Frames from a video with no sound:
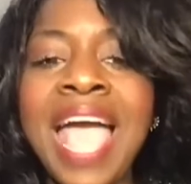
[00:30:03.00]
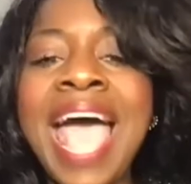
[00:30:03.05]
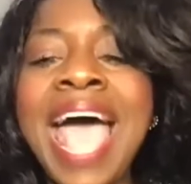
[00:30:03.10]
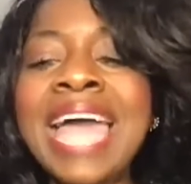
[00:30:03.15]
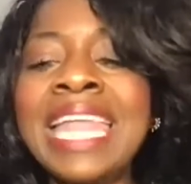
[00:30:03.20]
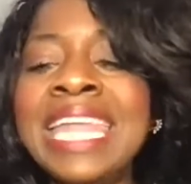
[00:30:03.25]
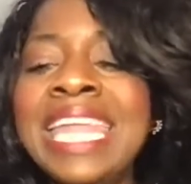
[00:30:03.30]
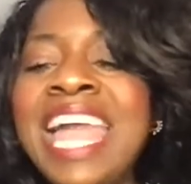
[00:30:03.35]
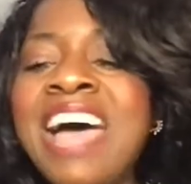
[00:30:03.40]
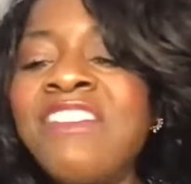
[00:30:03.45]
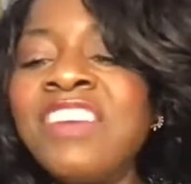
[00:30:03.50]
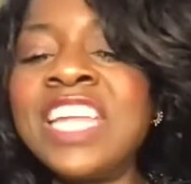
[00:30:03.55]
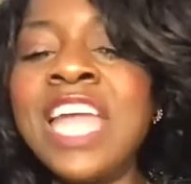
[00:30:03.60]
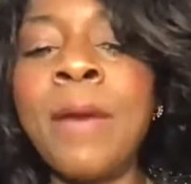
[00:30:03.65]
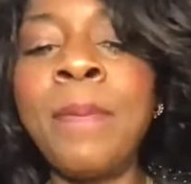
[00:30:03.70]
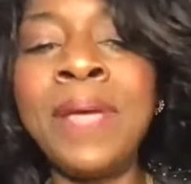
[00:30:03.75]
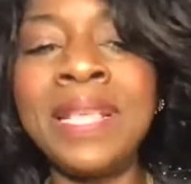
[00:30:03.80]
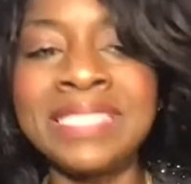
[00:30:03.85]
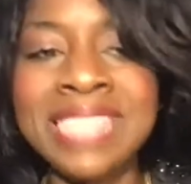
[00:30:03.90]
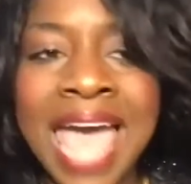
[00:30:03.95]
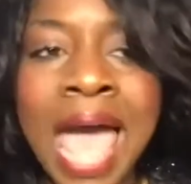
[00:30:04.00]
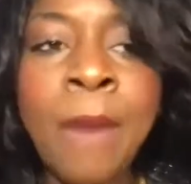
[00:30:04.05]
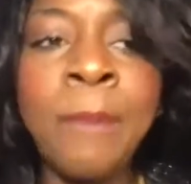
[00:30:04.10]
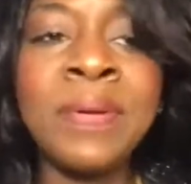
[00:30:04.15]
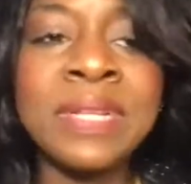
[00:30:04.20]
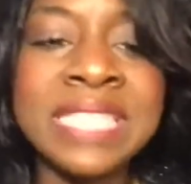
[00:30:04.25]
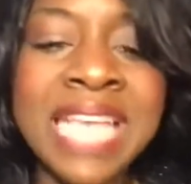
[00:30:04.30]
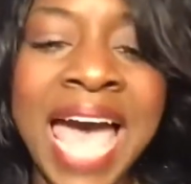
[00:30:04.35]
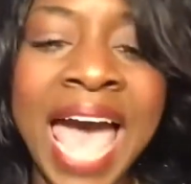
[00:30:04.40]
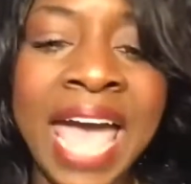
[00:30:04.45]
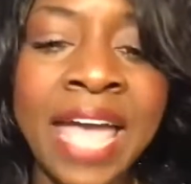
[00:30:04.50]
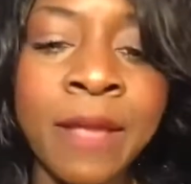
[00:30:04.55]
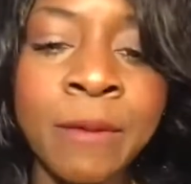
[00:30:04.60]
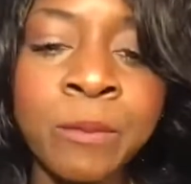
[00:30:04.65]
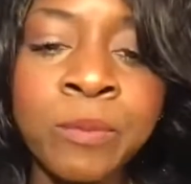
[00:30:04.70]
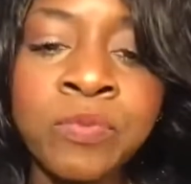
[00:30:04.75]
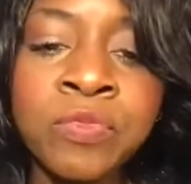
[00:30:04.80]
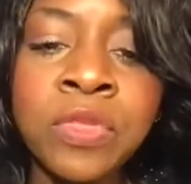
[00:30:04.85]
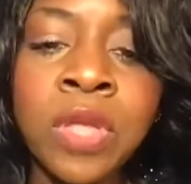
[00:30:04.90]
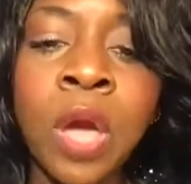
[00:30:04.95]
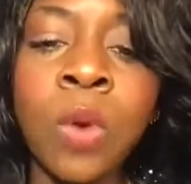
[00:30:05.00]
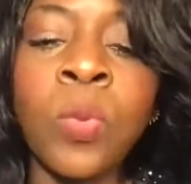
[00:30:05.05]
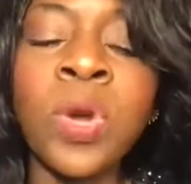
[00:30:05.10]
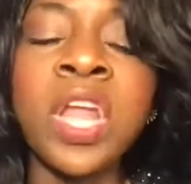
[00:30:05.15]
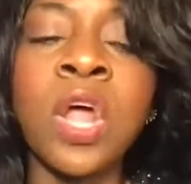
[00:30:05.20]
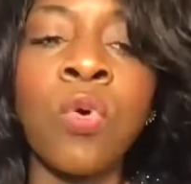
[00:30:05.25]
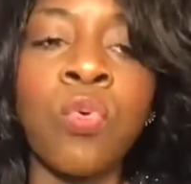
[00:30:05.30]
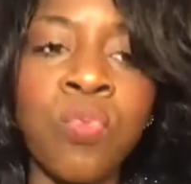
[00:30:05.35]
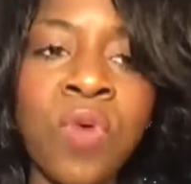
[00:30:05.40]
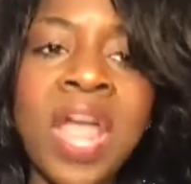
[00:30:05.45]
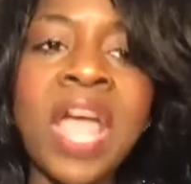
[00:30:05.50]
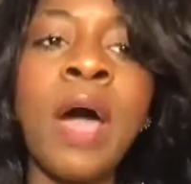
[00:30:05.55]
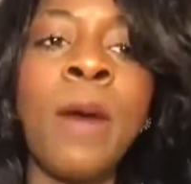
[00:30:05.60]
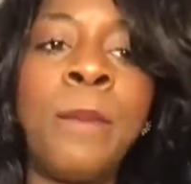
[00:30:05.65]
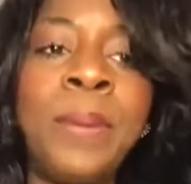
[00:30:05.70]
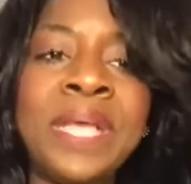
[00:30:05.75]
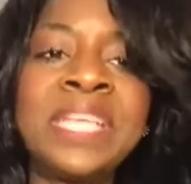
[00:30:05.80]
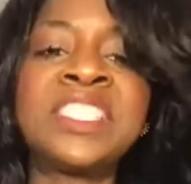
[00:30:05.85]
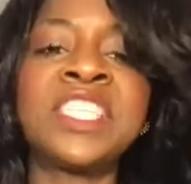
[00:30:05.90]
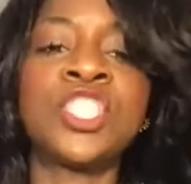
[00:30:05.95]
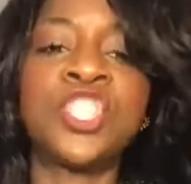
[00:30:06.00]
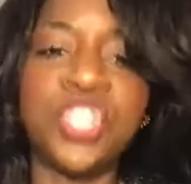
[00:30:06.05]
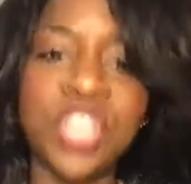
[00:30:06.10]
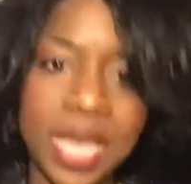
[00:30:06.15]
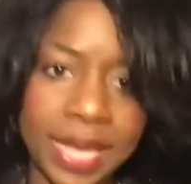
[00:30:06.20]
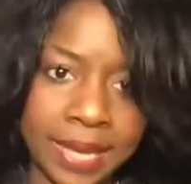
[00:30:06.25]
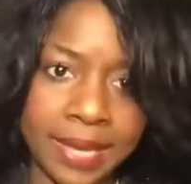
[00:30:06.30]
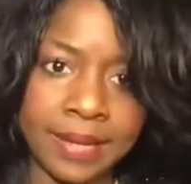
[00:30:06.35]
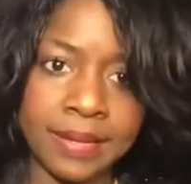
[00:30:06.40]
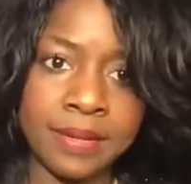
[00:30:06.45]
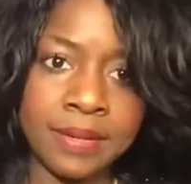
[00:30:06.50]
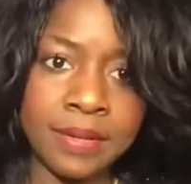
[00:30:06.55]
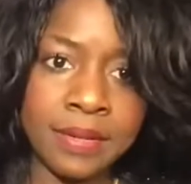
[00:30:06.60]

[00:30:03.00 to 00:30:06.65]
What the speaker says: I leveled up his appetite with a real piece of chicken,